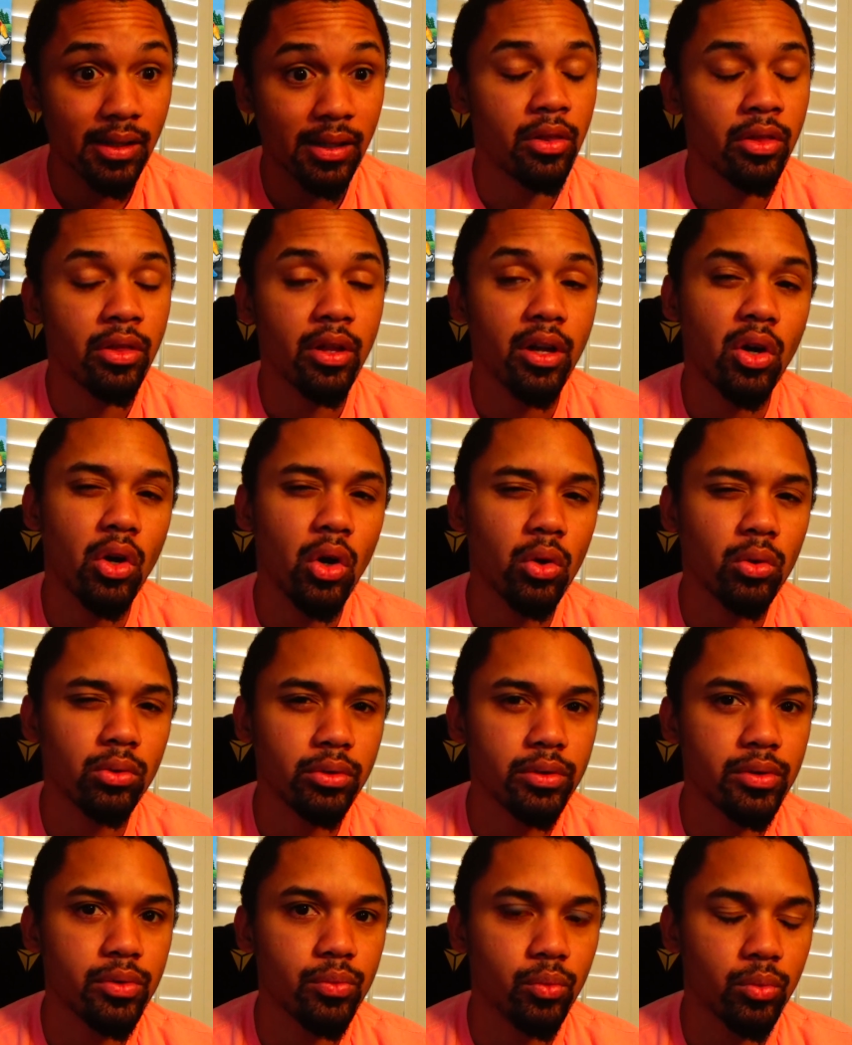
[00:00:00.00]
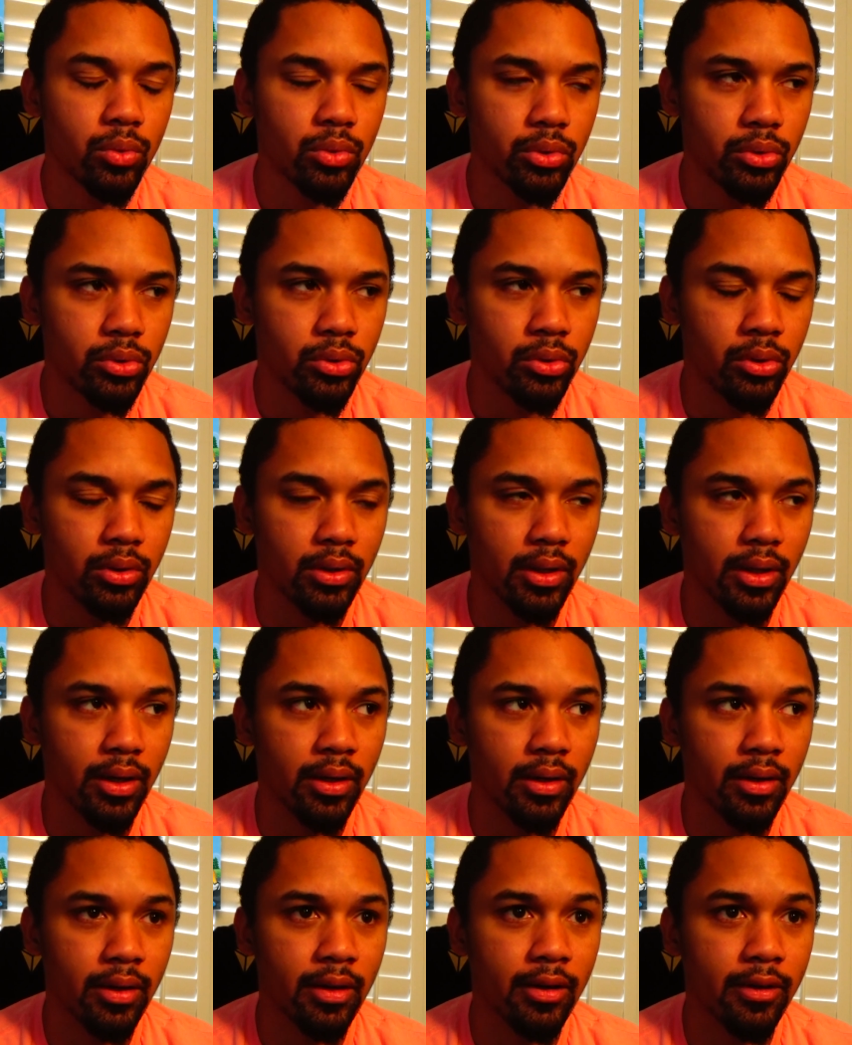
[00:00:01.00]
the golden rule
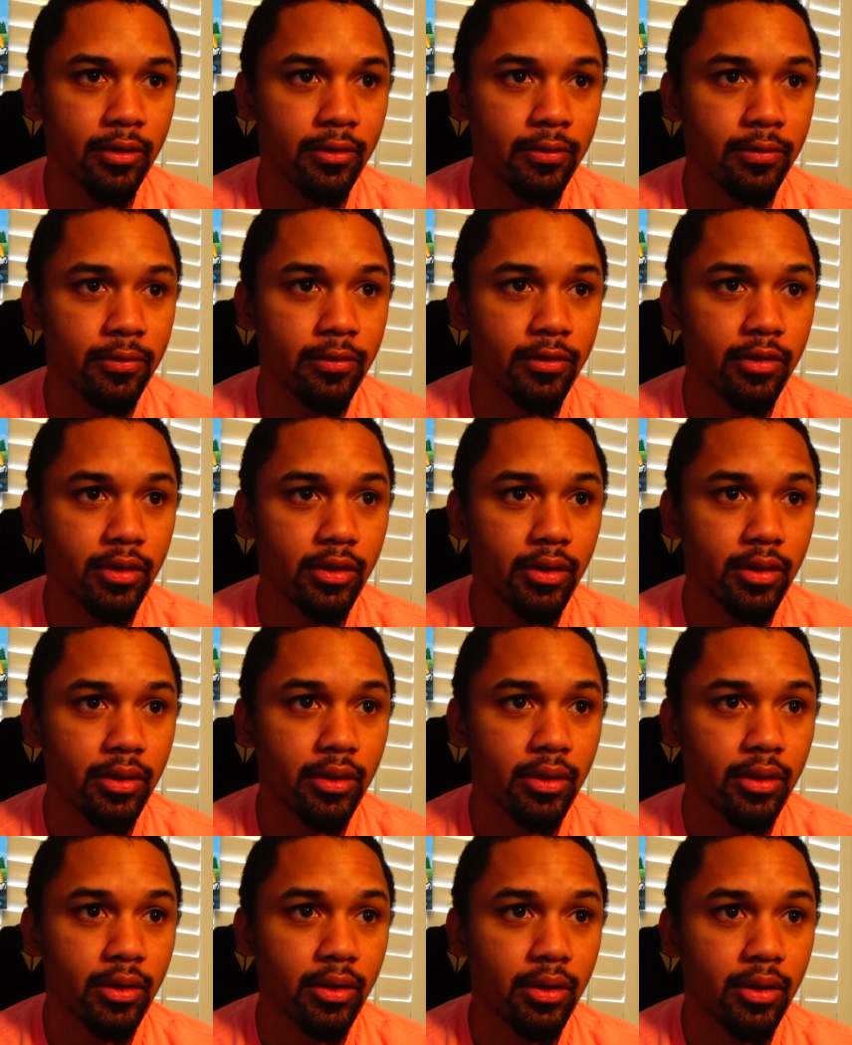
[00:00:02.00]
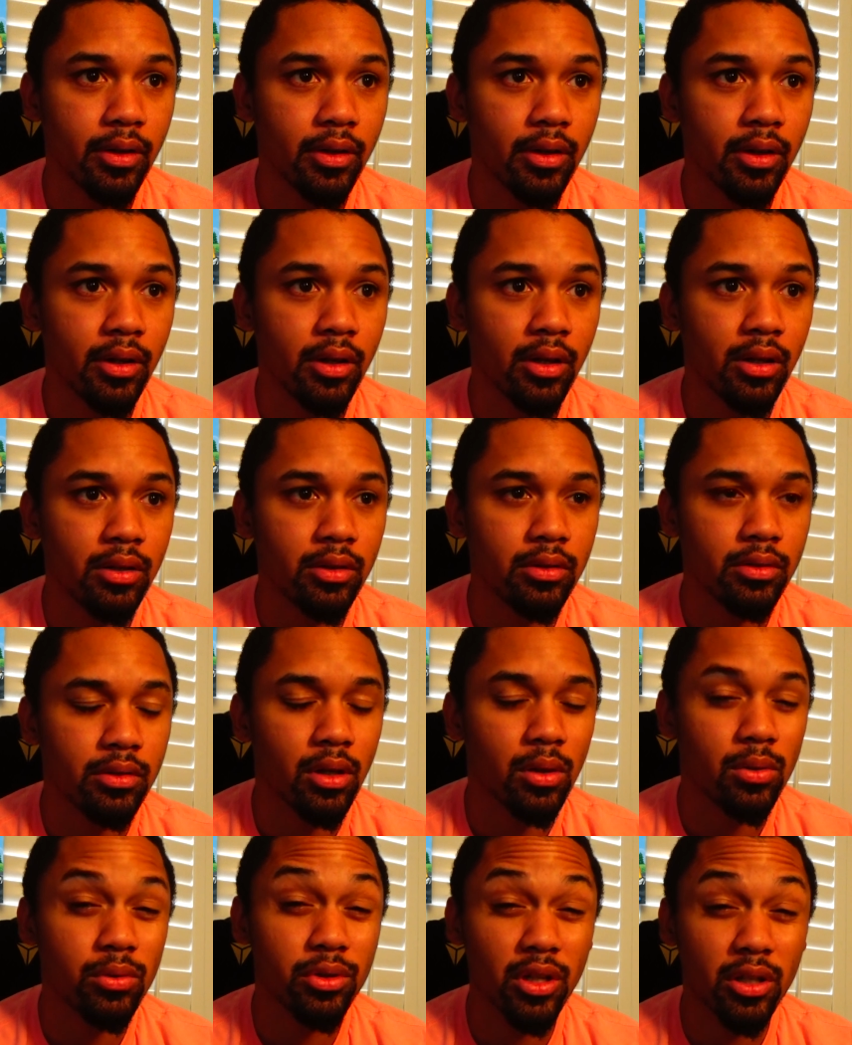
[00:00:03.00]
of
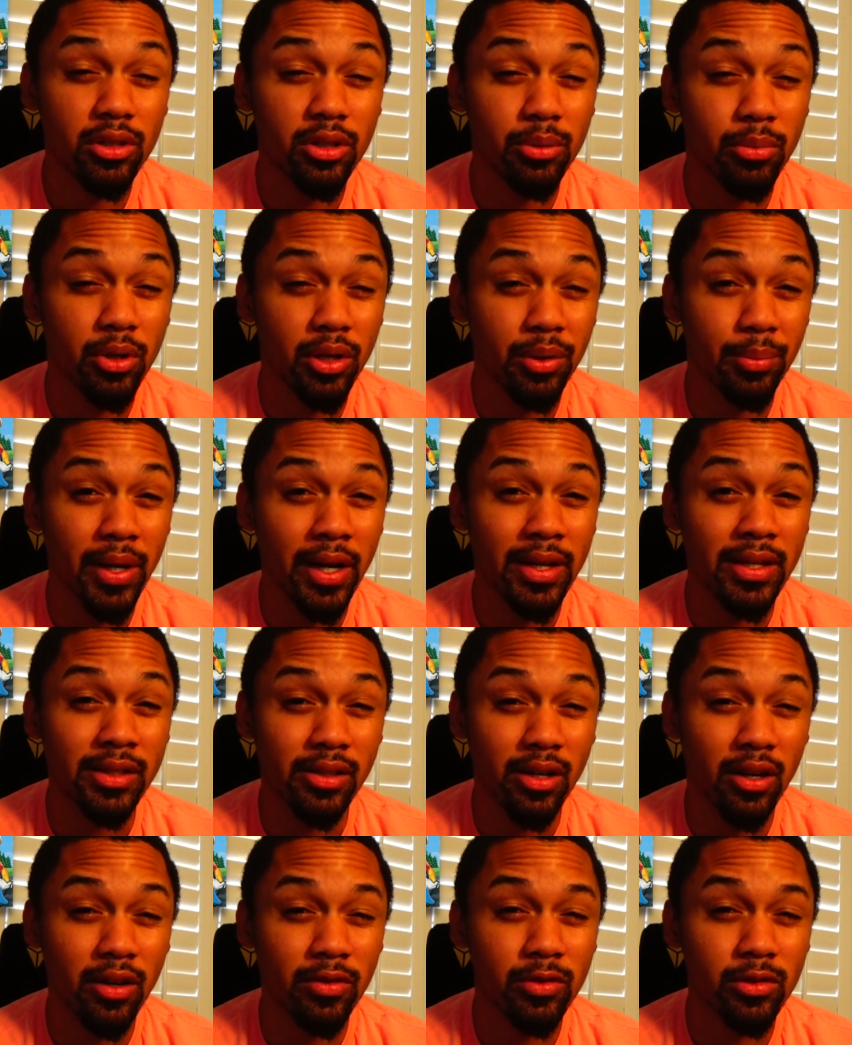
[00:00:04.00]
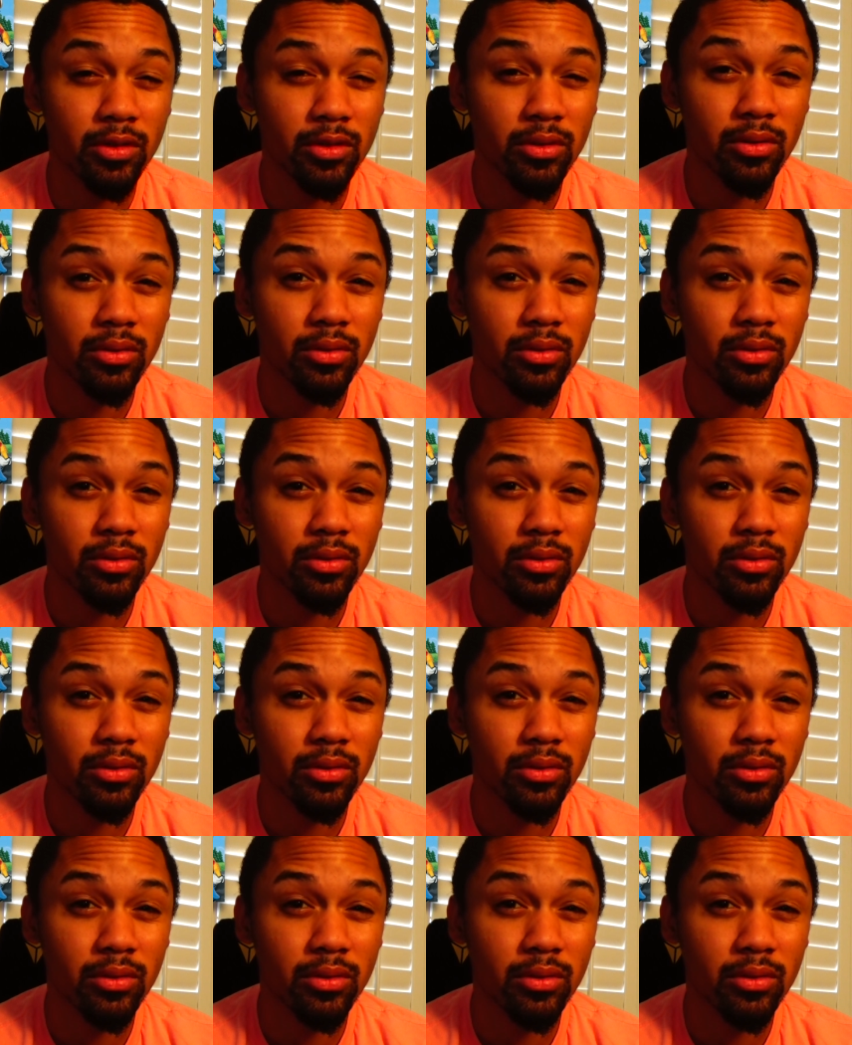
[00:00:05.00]
don't judge a book by its cover